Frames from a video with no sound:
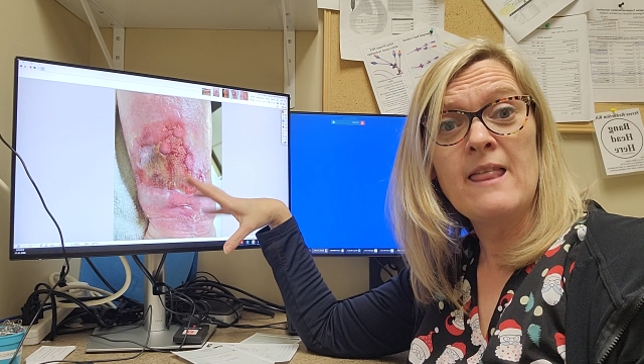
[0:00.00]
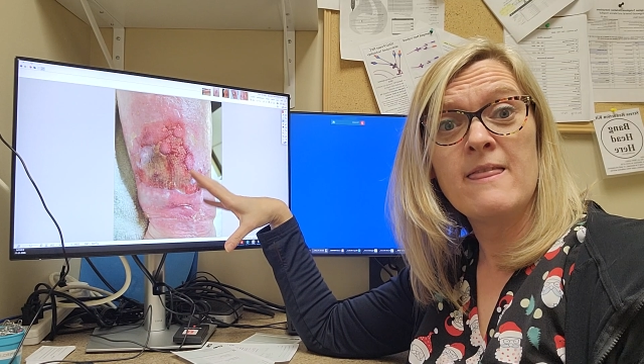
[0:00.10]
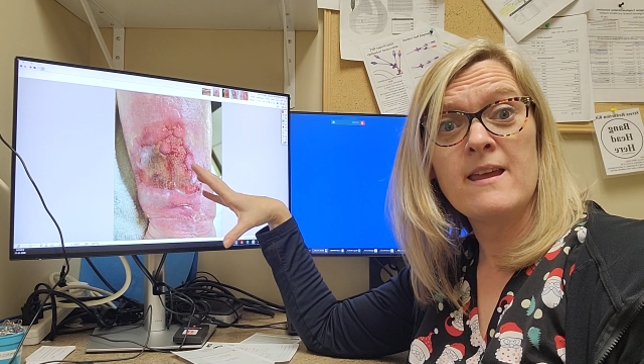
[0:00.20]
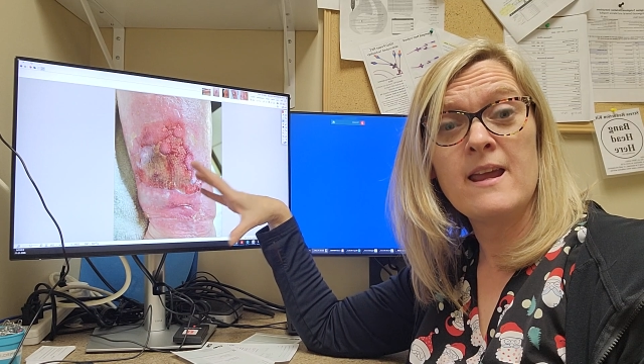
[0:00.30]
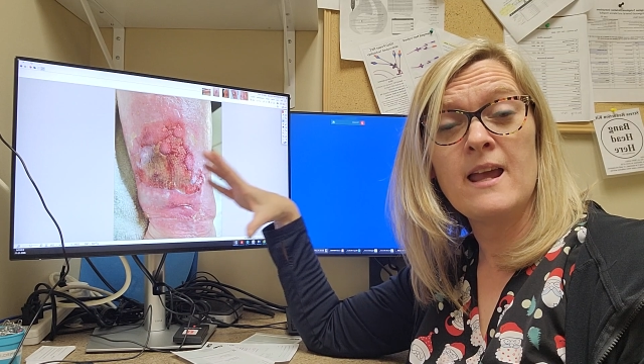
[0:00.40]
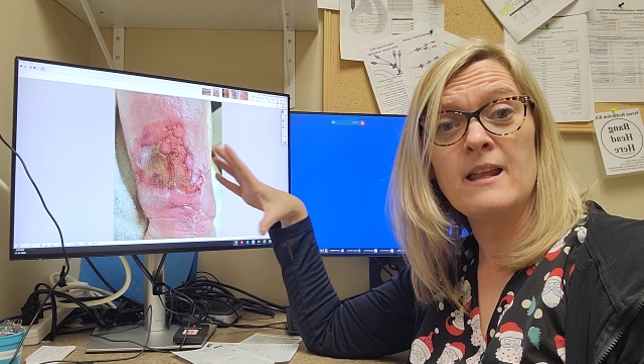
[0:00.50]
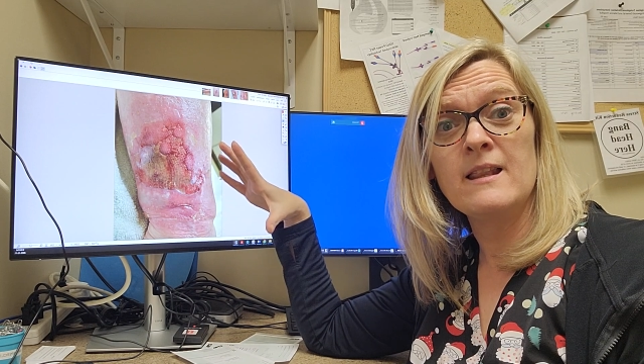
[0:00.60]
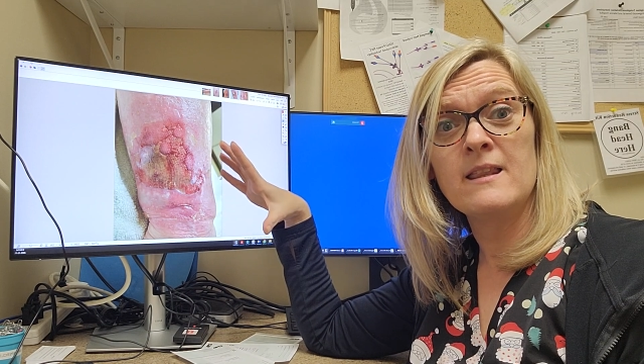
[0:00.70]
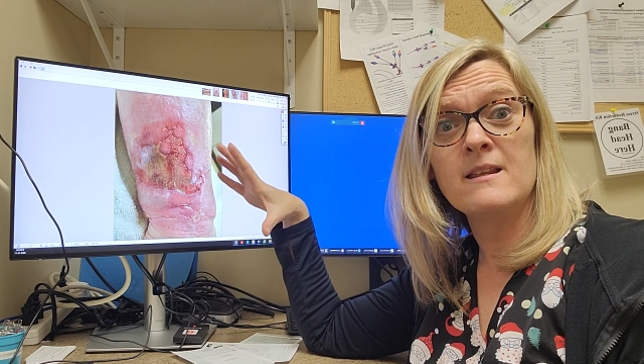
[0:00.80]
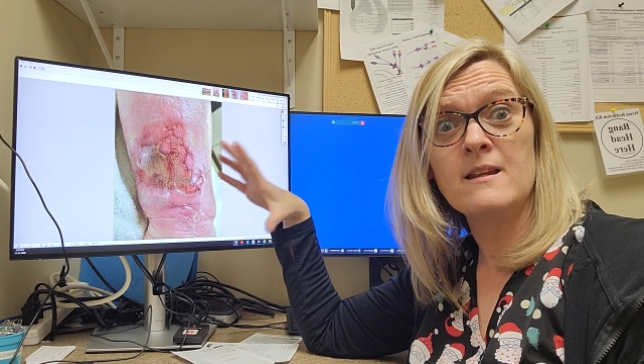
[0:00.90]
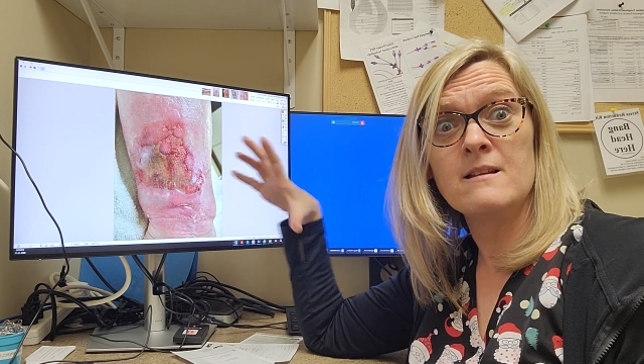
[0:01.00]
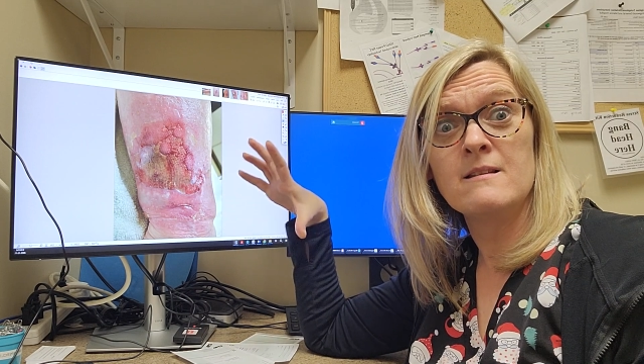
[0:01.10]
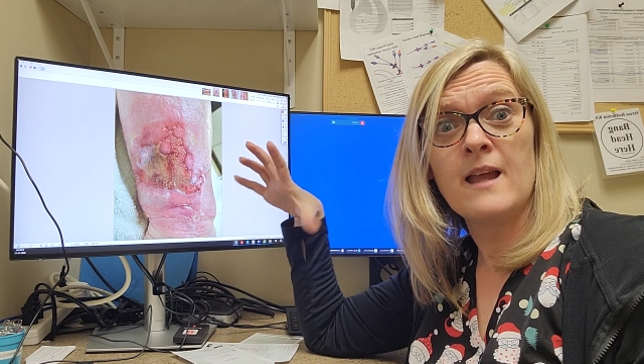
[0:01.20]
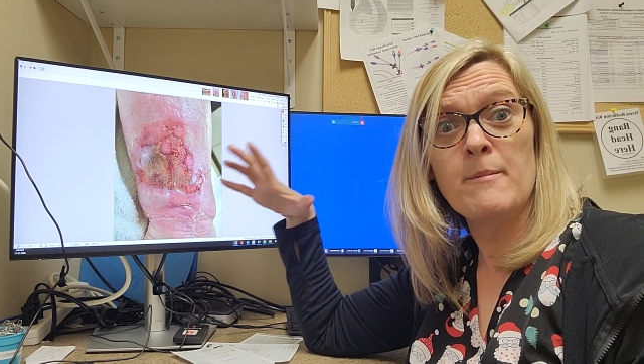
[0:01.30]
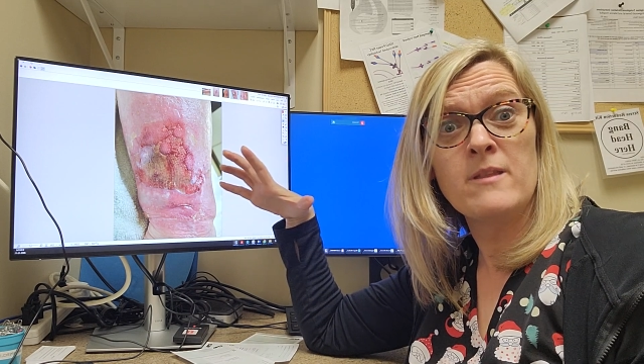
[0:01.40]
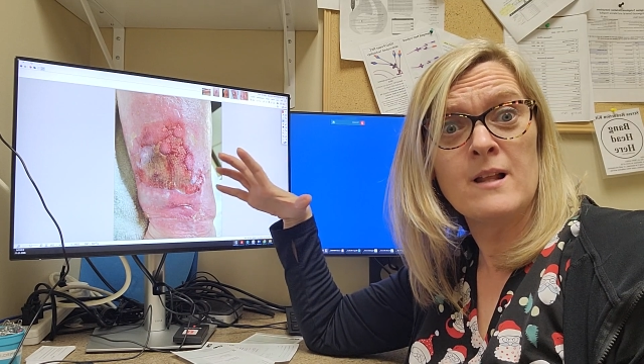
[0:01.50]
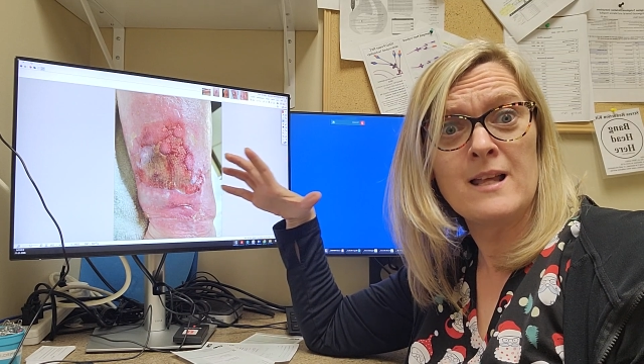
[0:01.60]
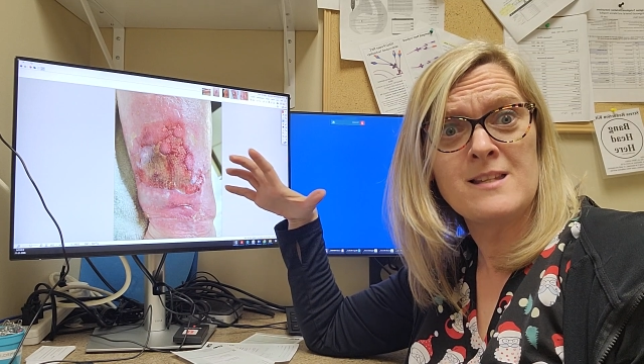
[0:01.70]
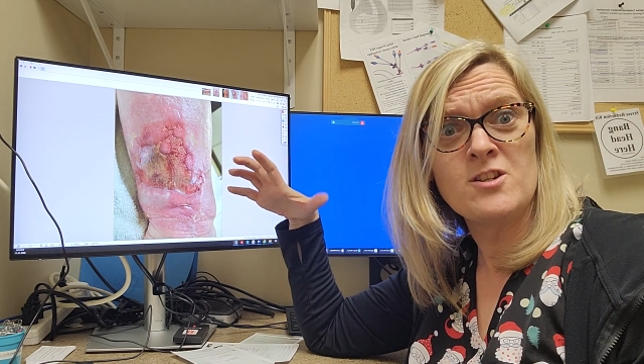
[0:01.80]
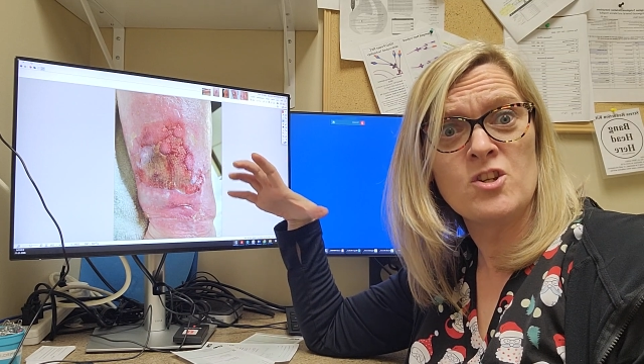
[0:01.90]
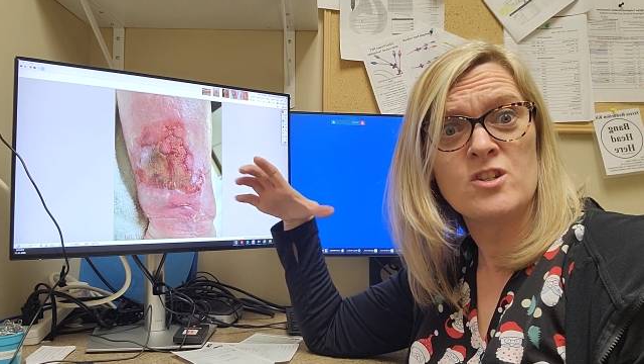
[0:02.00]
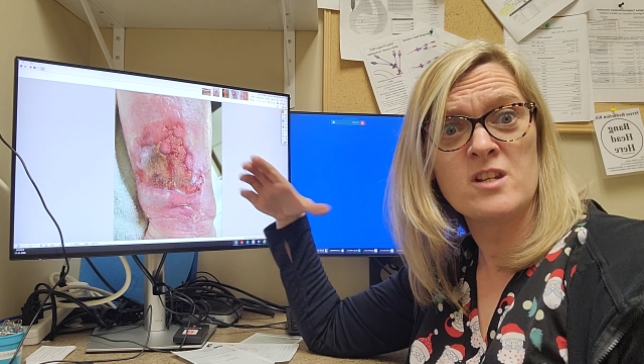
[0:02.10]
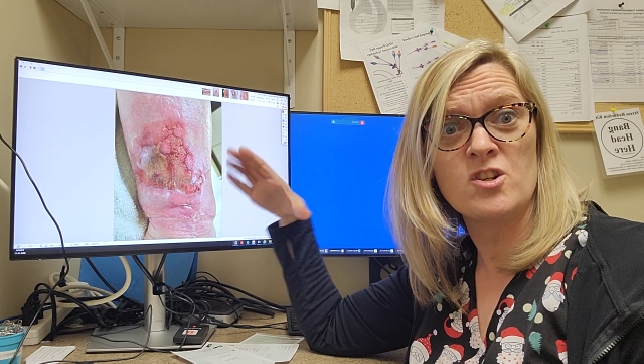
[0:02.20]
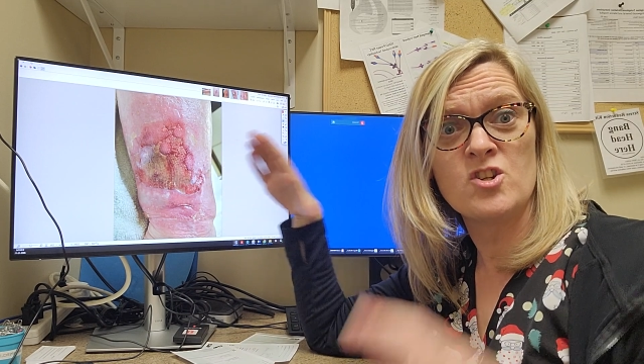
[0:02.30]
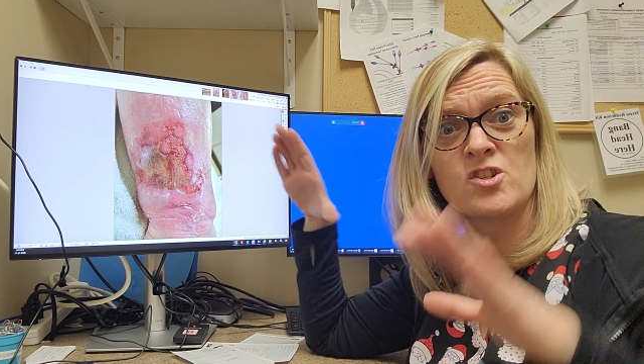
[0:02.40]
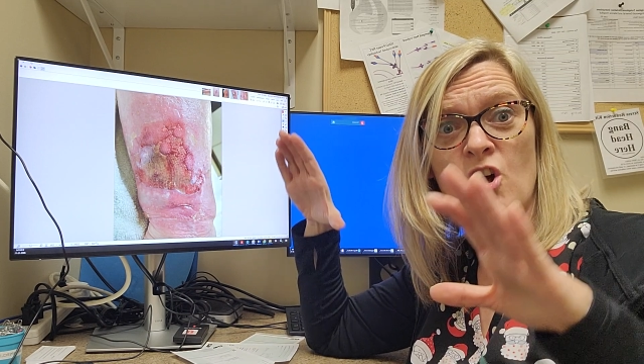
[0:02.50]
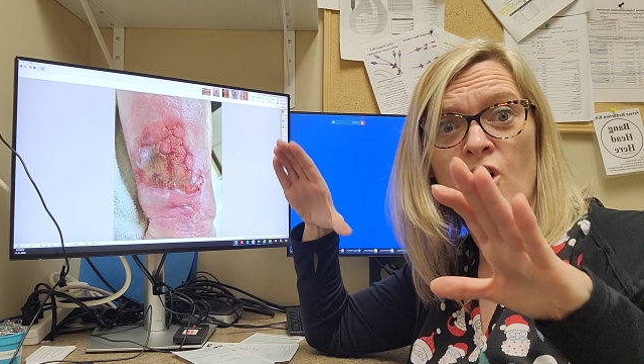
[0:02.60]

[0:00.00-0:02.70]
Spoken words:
the epithelialization doesn't just